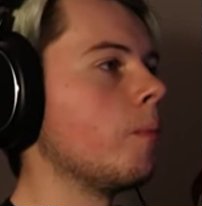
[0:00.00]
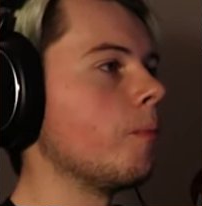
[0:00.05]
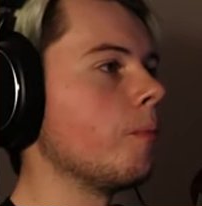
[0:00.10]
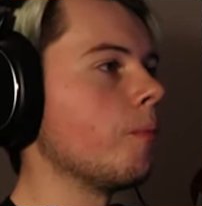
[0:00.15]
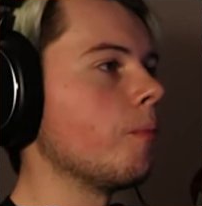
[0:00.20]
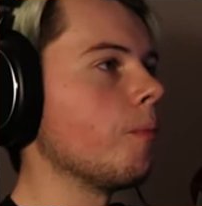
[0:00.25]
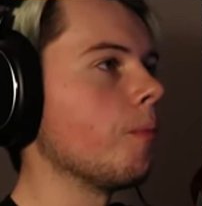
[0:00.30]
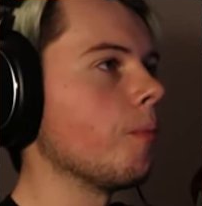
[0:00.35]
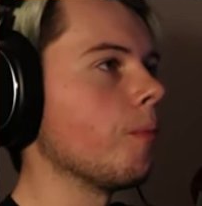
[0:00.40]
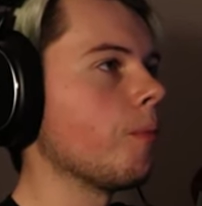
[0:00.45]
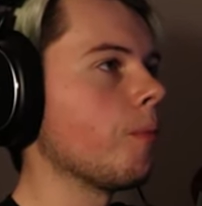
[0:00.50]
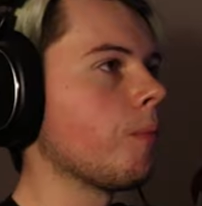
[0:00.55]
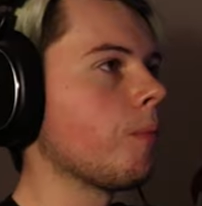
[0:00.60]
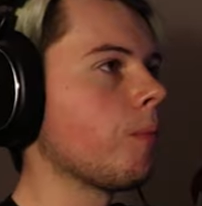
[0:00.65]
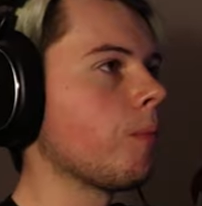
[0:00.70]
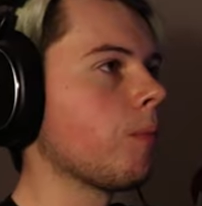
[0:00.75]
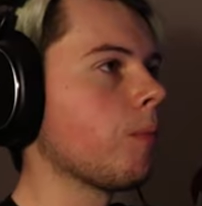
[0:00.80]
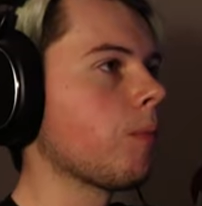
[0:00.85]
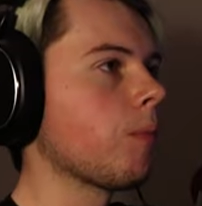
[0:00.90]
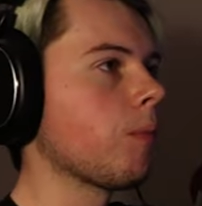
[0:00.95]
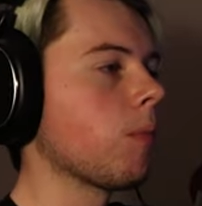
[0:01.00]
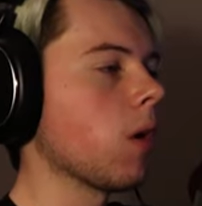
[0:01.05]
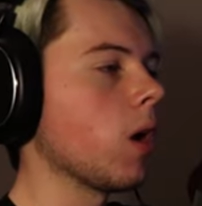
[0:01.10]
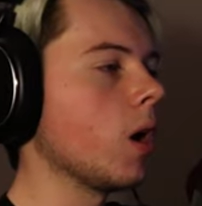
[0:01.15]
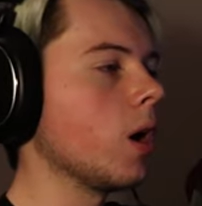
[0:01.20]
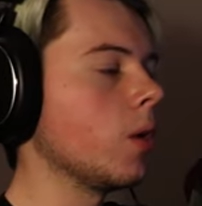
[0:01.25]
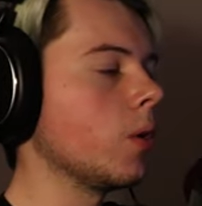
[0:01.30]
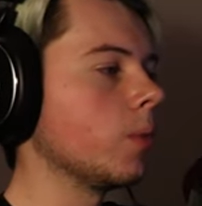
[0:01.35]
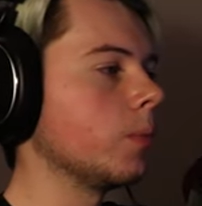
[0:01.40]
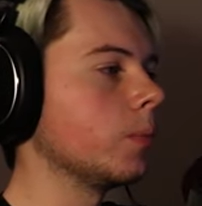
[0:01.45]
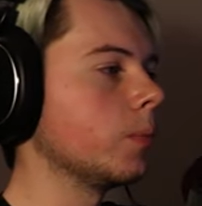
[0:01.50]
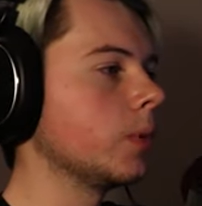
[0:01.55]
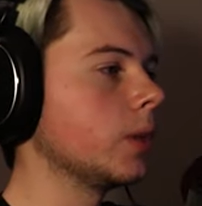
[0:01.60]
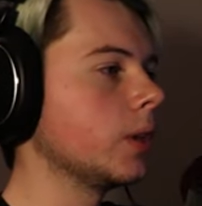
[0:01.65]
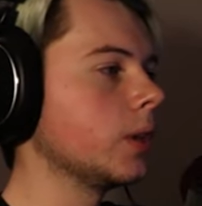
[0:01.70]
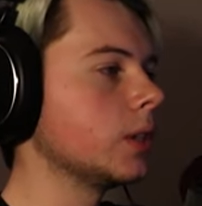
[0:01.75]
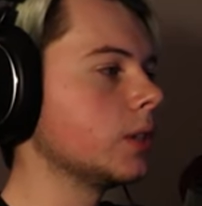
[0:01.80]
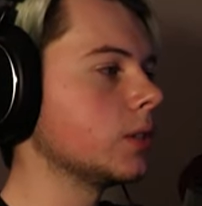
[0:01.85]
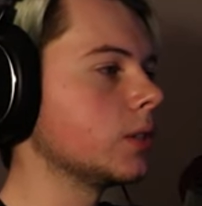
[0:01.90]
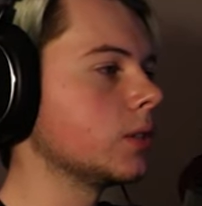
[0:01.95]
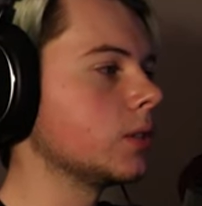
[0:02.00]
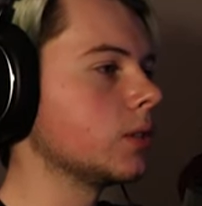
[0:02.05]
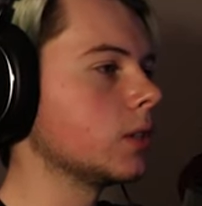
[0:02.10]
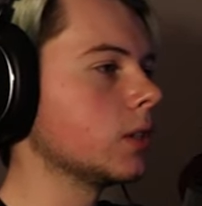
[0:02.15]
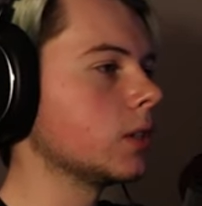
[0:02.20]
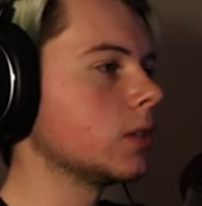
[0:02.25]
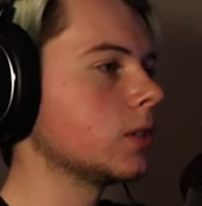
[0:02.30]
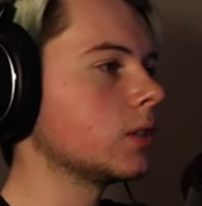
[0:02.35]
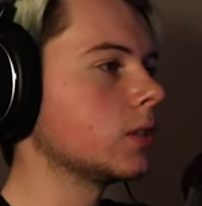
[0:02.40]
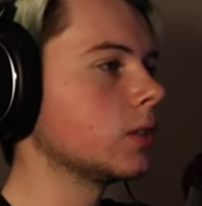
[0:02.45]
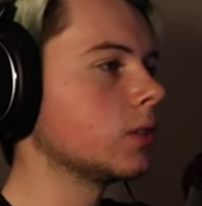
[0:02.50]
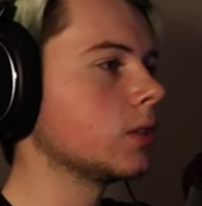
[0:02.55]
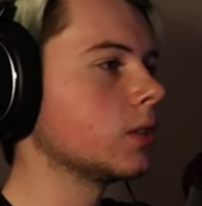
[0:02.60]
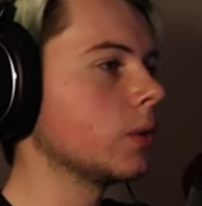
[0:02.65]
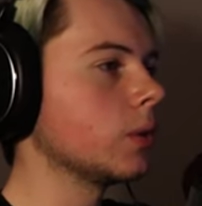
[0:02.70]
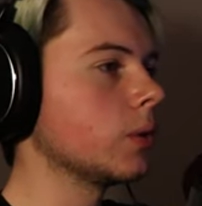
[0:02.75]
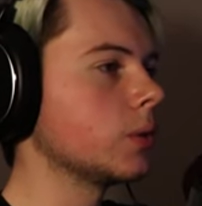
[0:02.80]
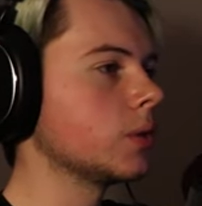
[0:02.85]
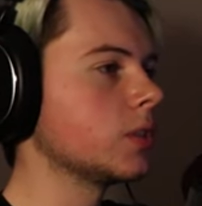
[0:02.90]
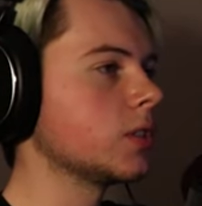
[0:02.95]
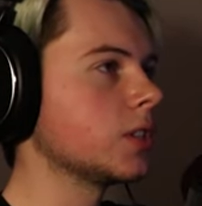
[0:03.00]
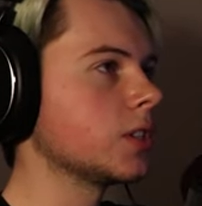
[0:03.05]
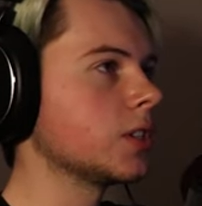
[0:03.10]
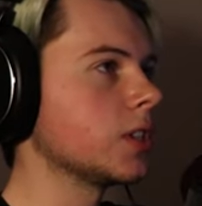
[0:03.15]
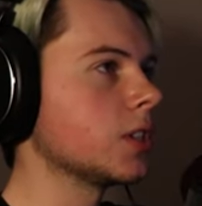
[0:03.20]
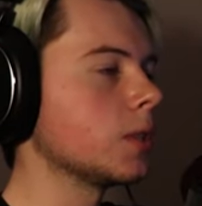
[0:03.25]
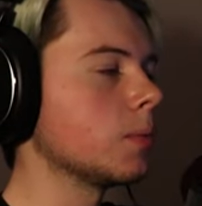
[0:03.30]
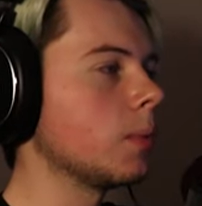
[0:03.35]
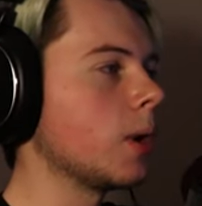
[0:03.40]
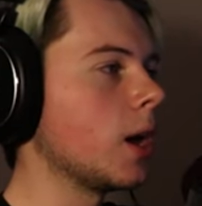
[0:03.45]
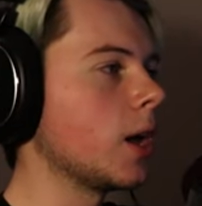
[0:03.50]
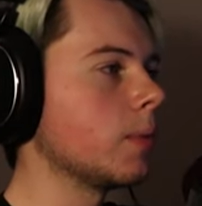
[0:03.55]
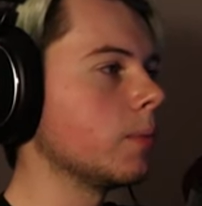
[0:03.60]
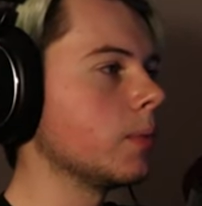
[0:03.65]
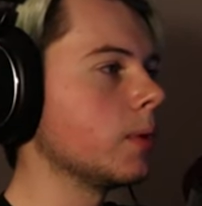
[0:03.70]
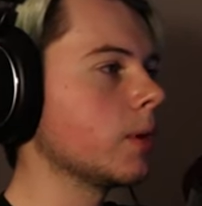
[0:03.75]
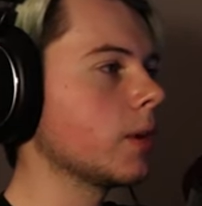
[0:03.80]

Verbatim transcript: hmm. Oh, it is. It's So it was just at the bottom.